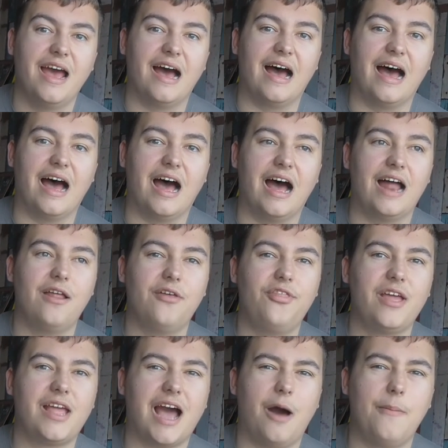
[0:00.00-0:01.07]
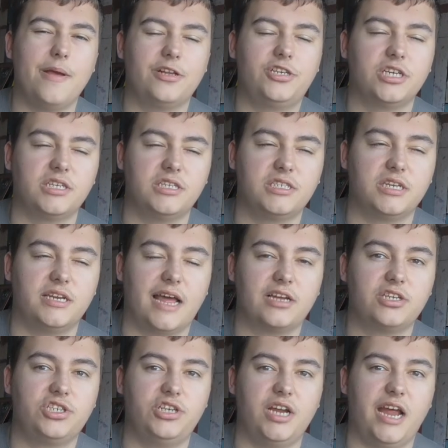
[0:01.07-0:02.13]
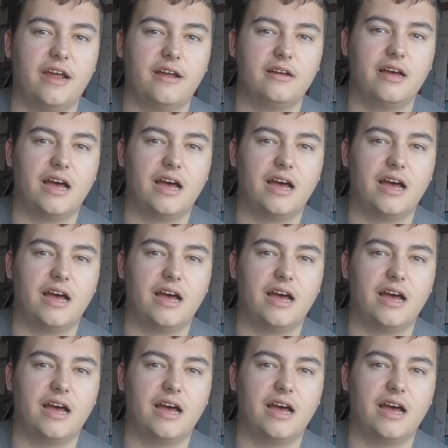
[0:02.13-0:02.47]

Uh, I don't think I'll be at Chessington next year.